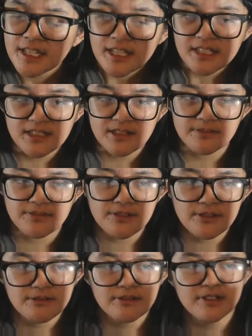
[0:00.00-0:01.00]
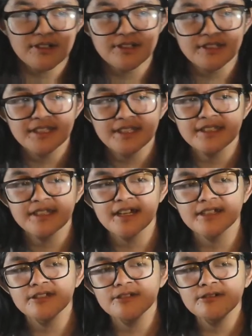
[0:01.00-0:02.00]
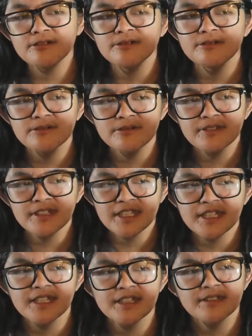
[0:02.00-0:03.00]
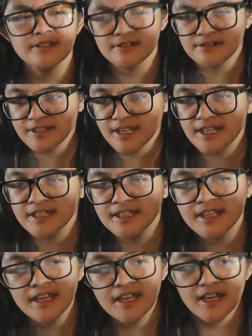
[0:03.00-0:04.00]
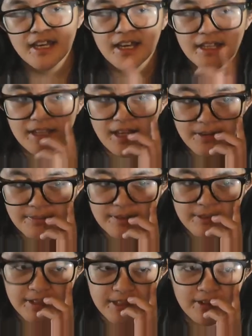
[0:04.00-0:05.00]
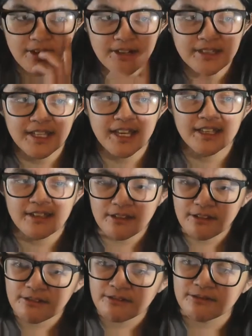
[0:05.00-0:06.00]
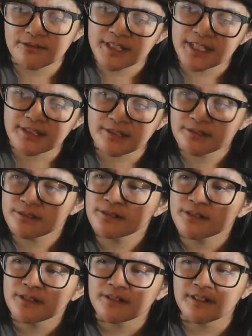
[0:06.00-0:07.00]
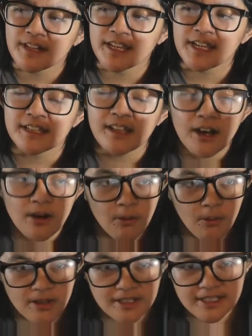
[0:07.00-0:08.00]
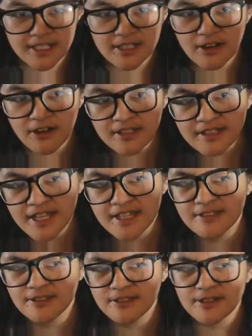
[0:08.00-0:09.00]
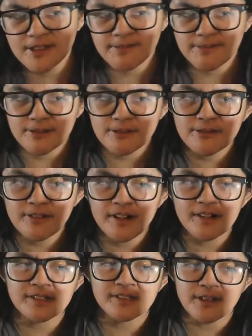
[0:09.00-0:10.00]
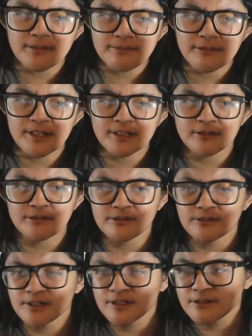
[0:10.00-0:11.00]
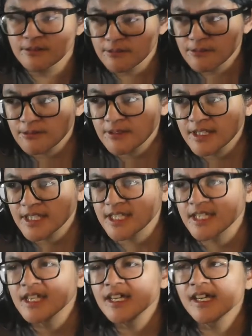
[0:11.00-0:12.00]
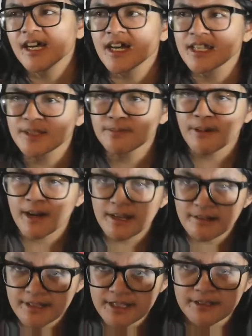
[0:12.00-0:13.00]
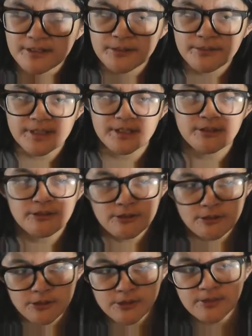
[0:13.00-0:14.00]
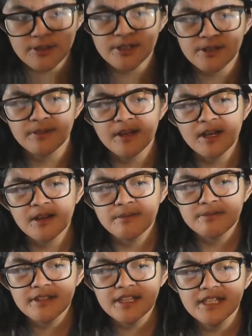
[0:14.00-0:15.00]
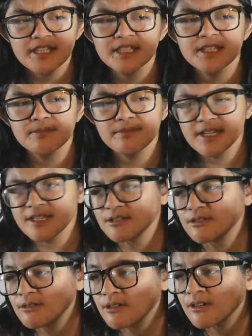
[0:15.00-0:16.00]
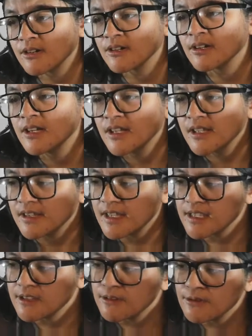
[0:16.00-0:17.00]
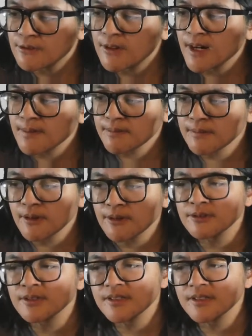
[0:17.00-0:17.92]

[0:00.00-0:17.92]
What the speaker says: your viewers, is that you need to create an evergreen content. You need to create a quality content. So if you are someone who are truly aspiring to be a YouTuber, please make sure that you upload